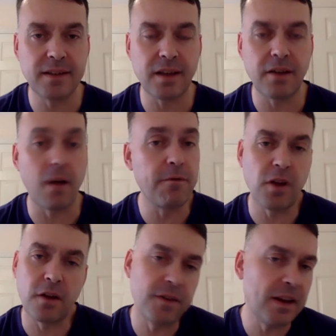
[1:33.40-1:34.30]
So I've,
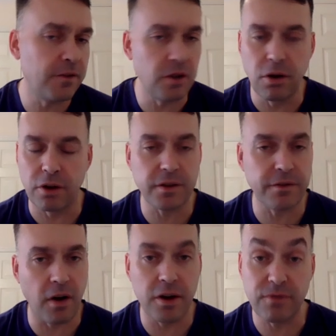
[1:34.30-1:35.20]
i think if you lots
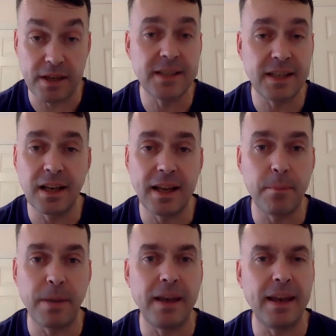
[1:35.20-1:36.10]
of fighters recently
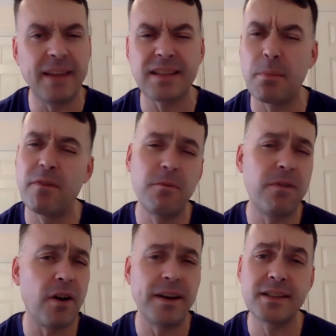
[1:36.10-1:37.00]
have been in it, some of them
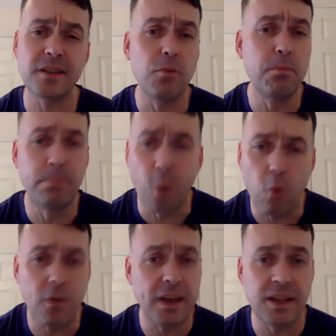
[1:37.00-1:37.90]
find it so
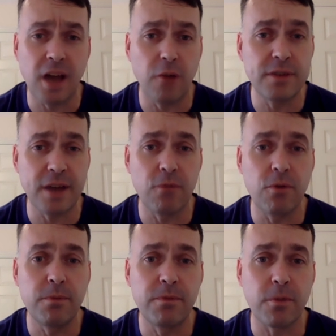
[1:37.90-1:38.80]
boring in your hotel
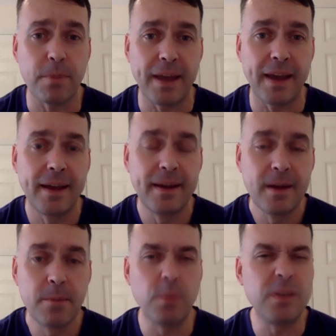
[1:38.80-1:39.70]
room for a bit.
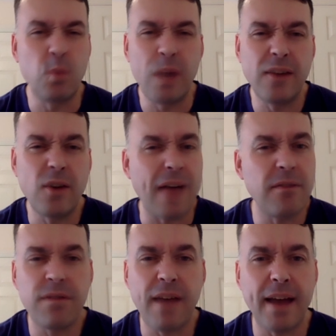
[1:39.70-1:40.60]
But was it weird not
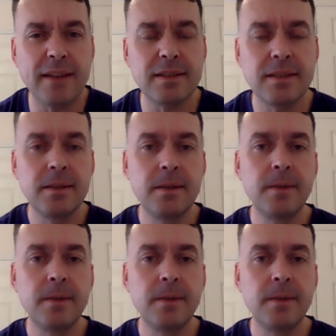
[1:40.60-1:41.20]
having fans?